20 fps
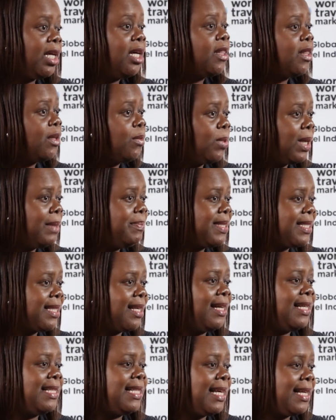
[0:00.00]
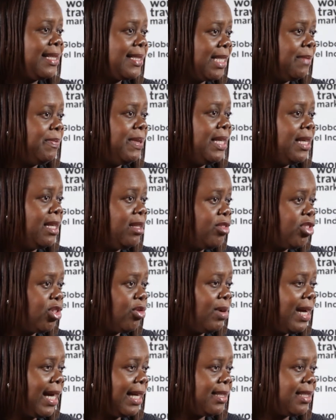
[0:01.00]
The website has to be
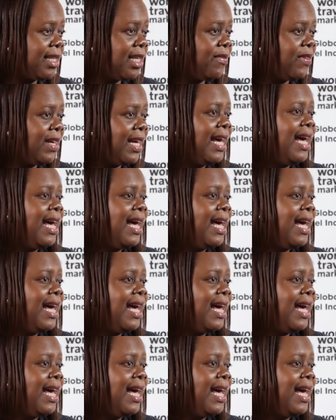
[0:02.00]
interactive,